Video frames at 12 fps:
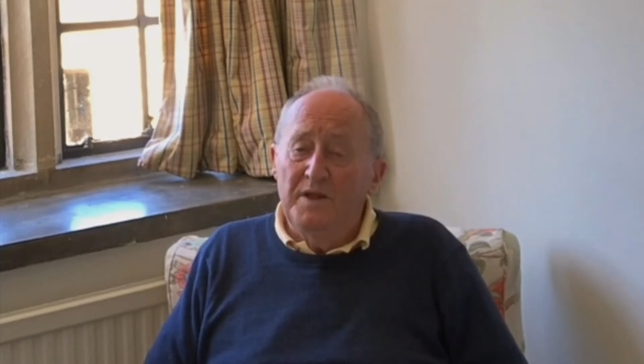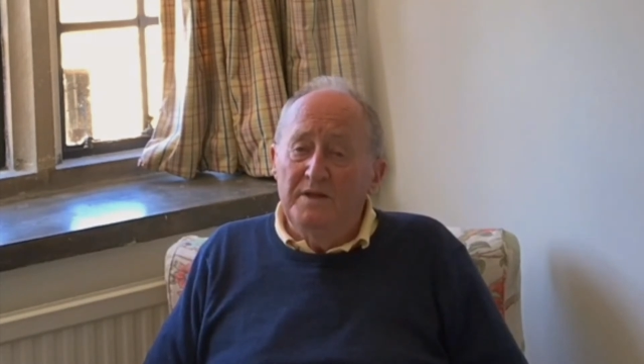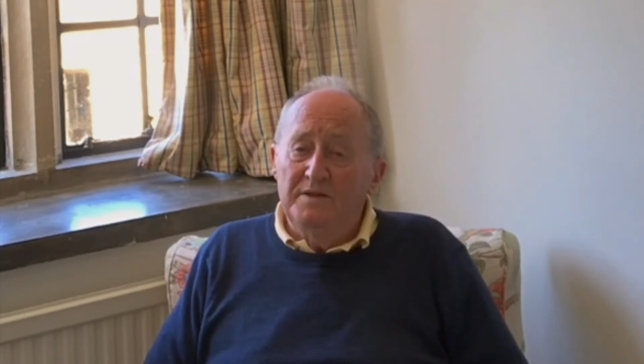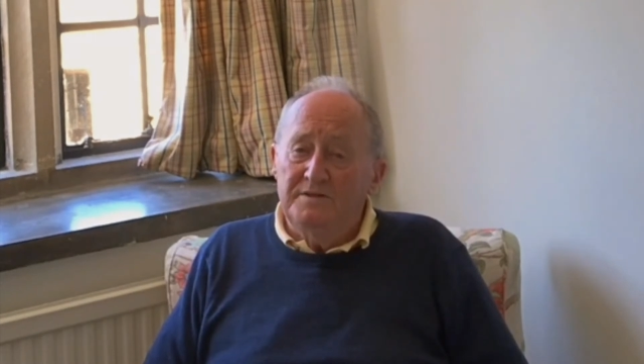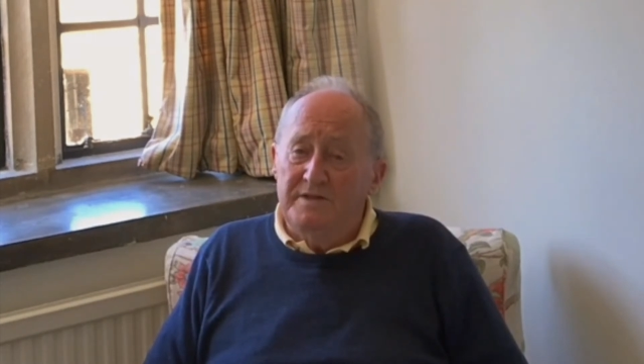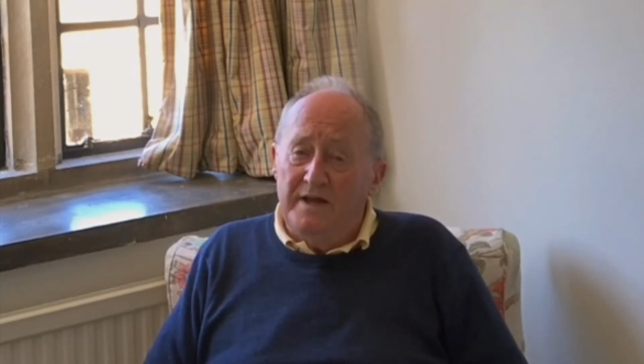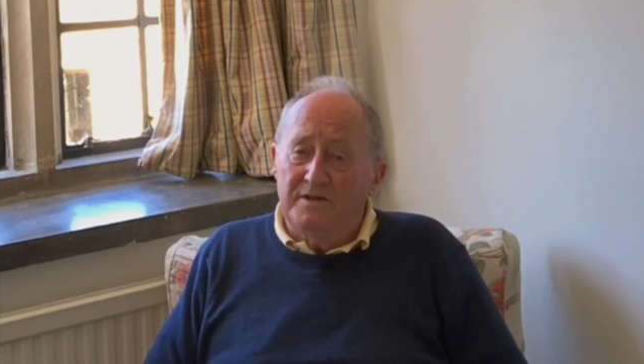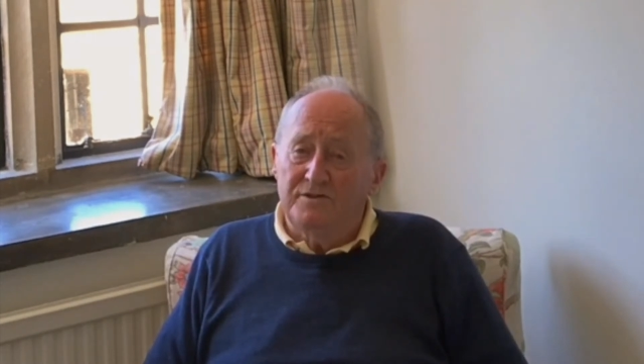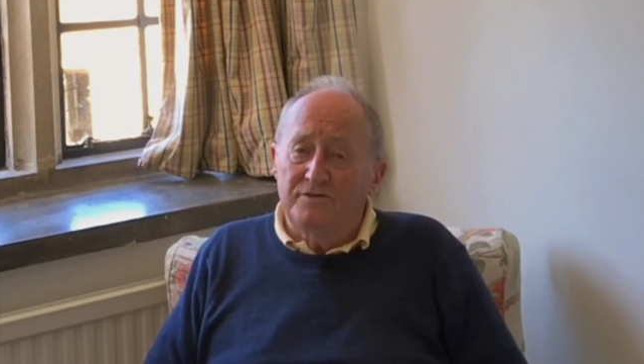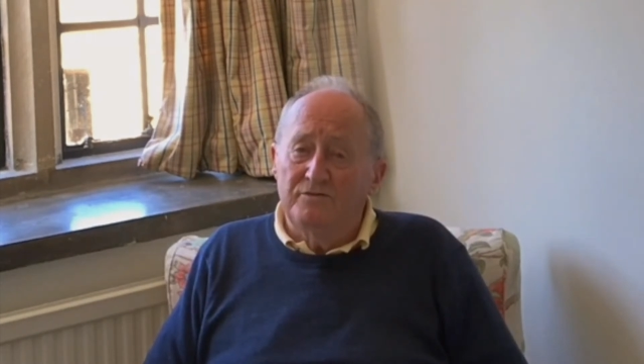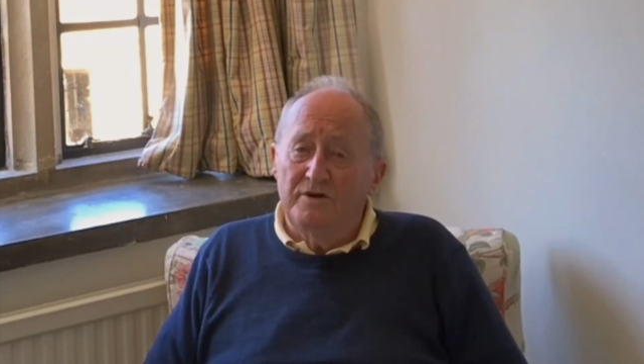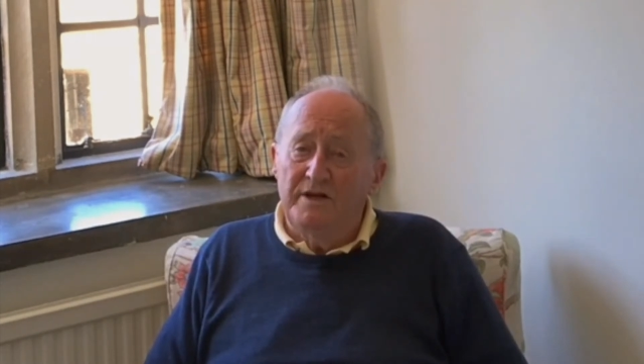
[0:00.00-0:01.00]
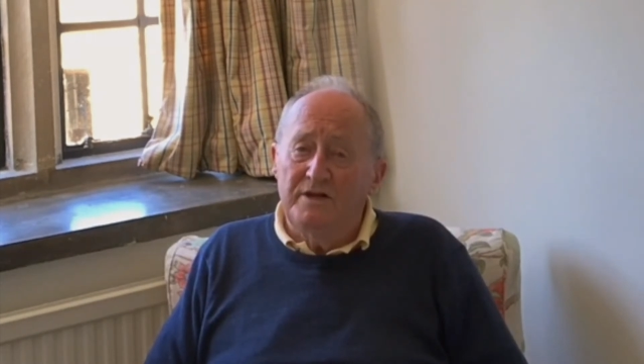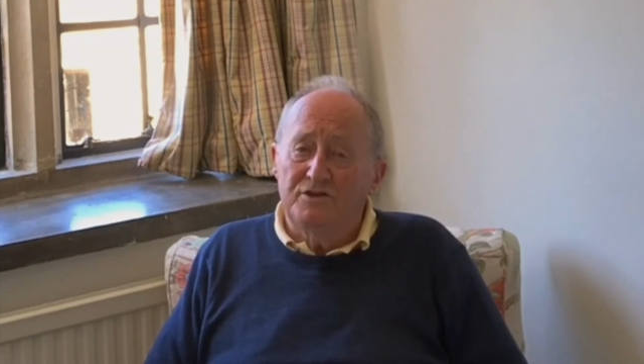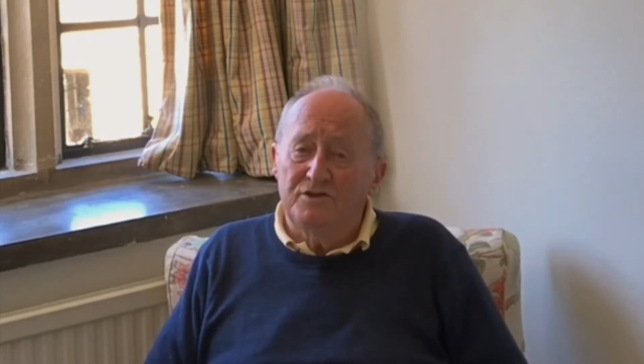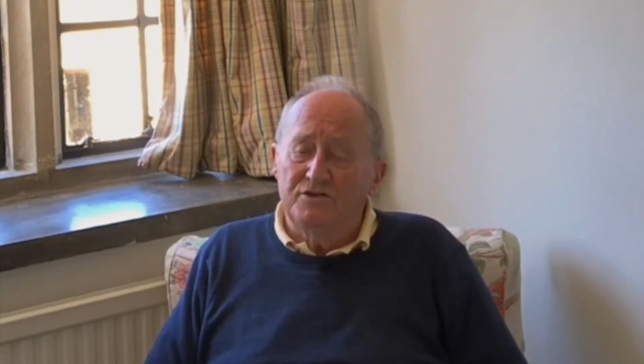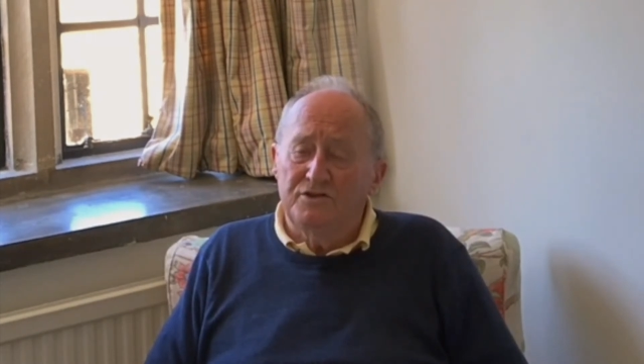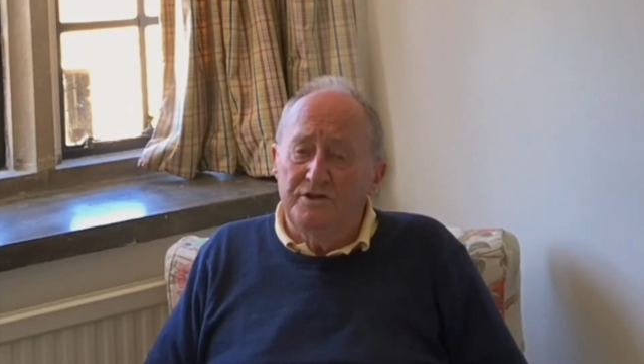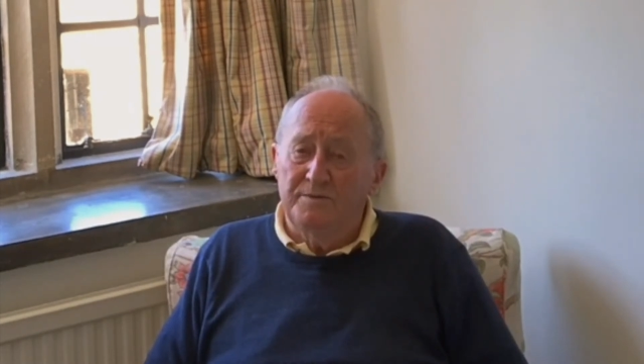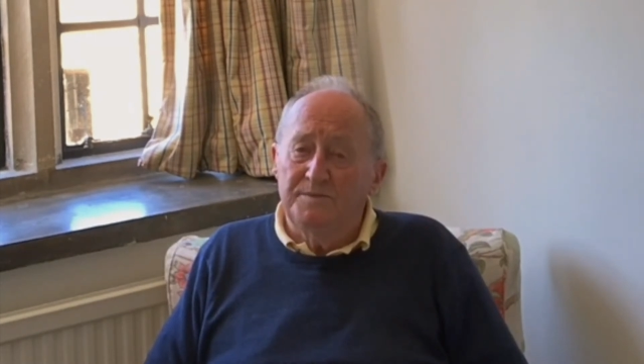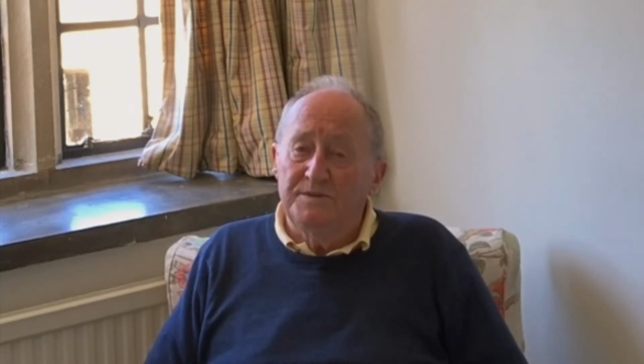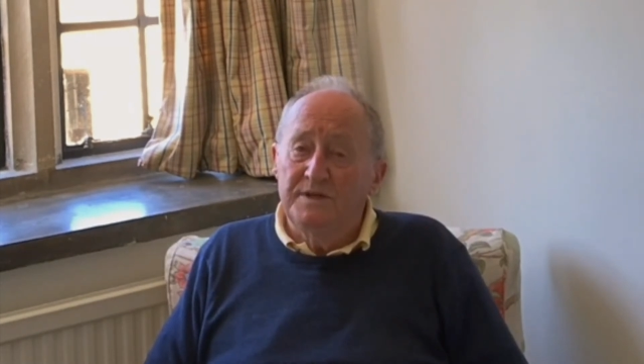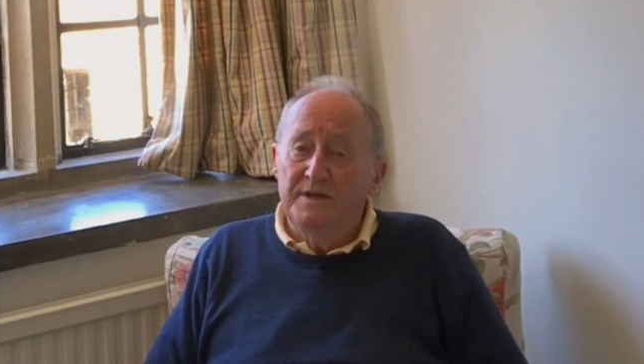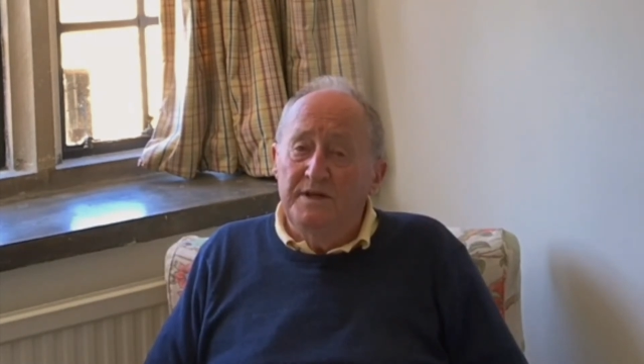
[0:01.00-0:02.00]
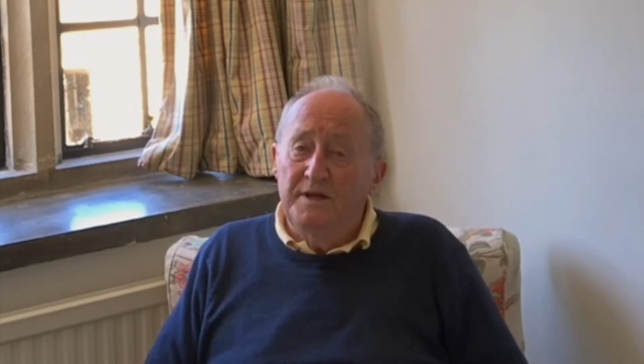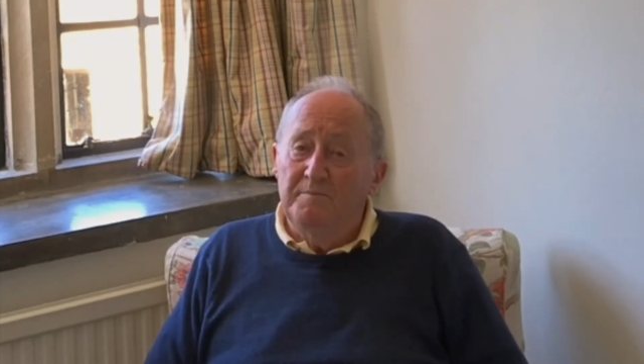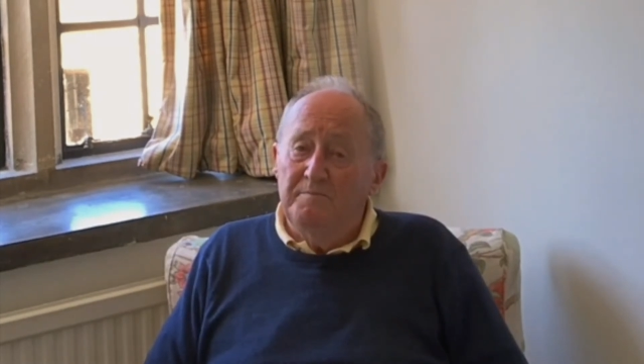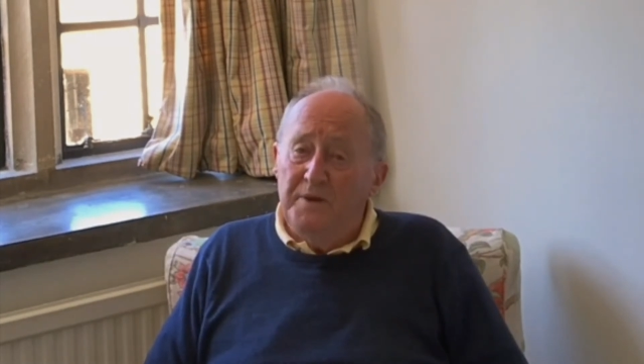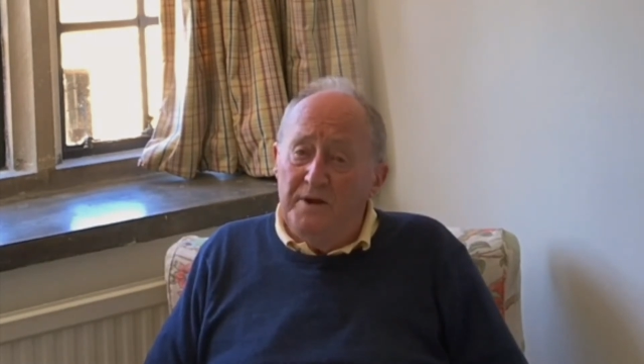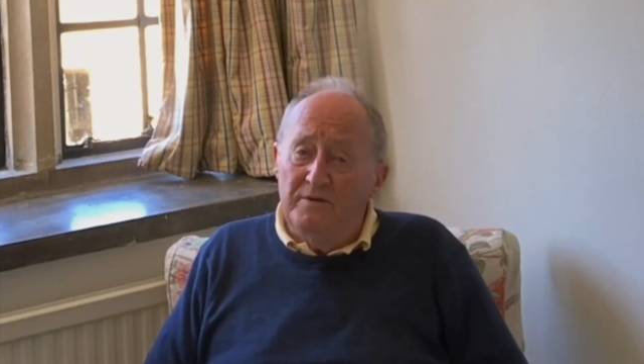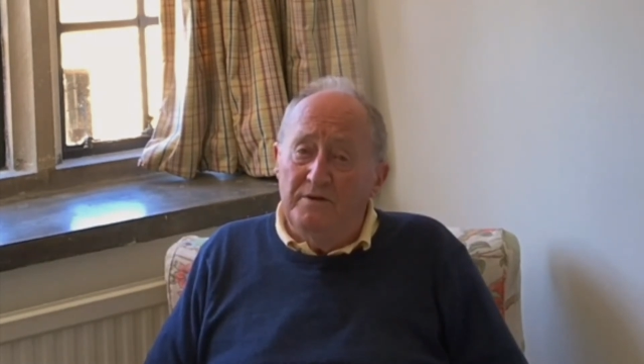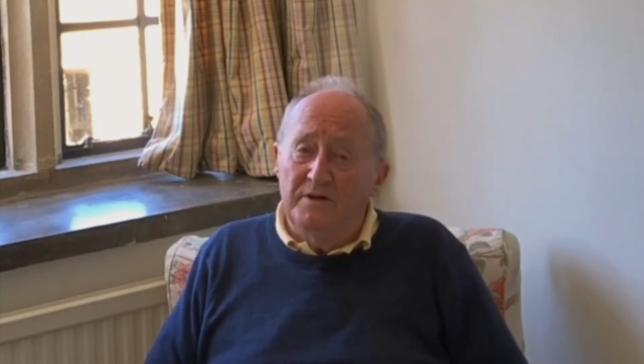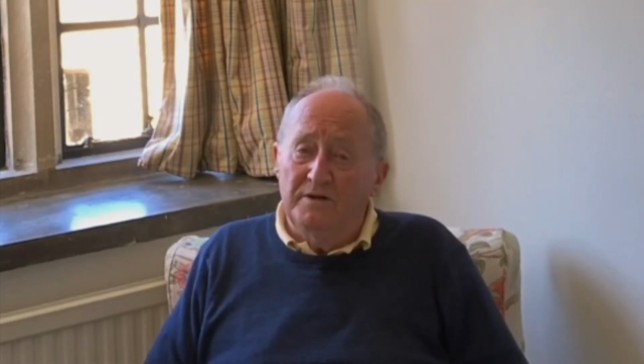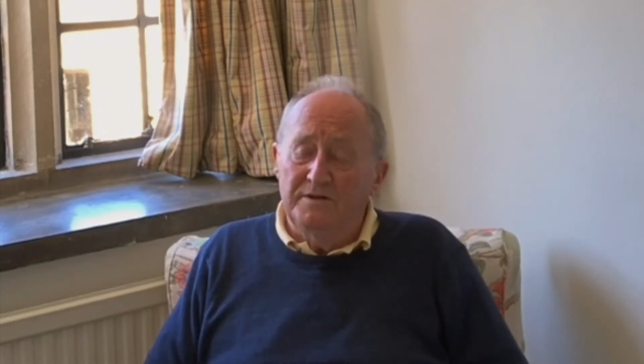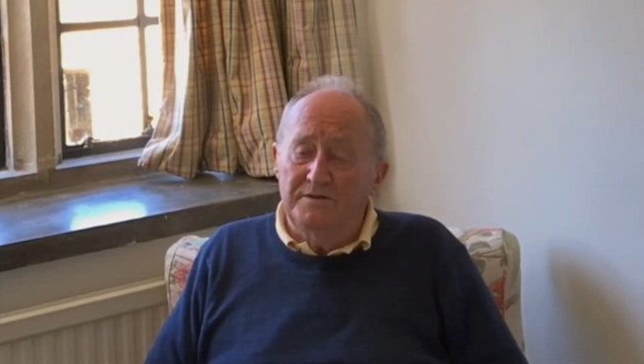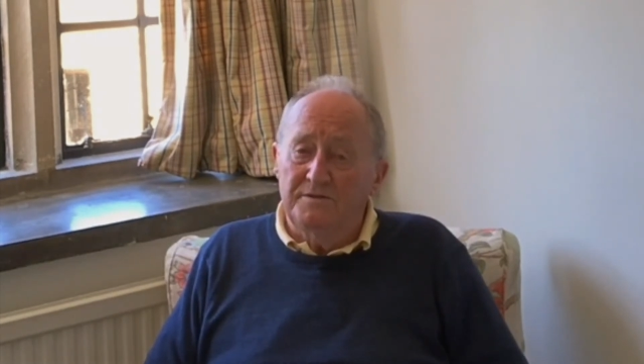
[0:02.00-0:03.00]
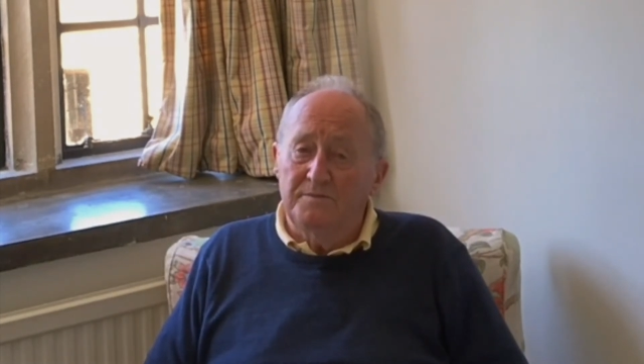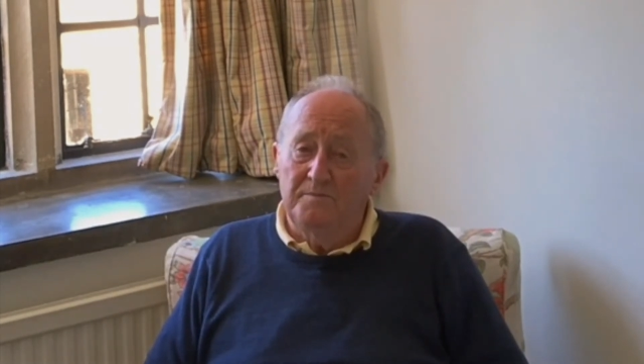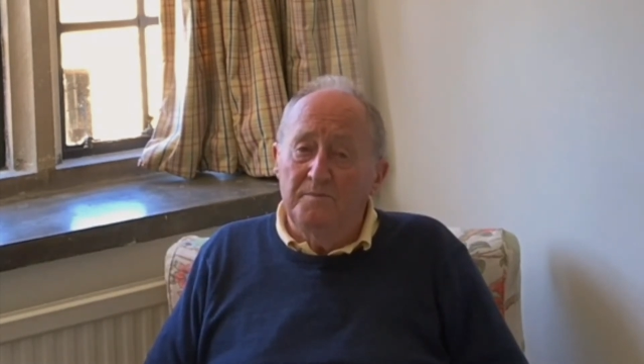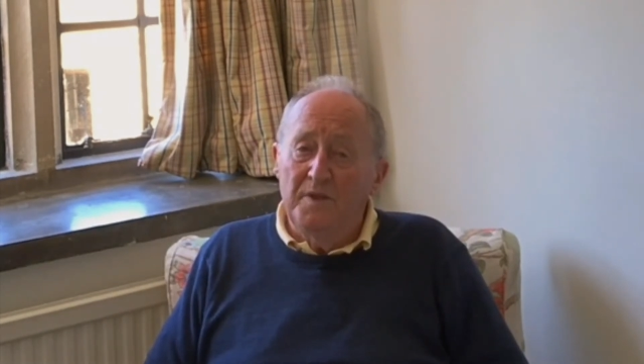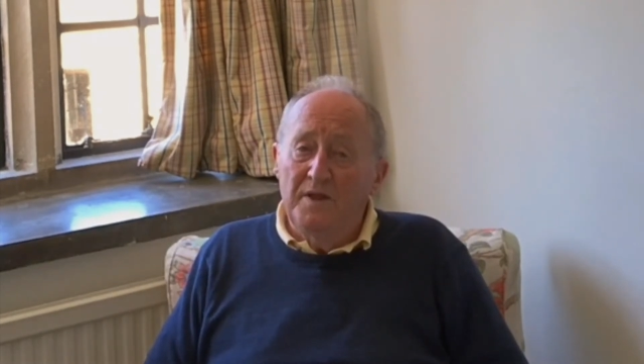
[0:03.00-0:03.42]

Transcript: sex and relationships, imperialism,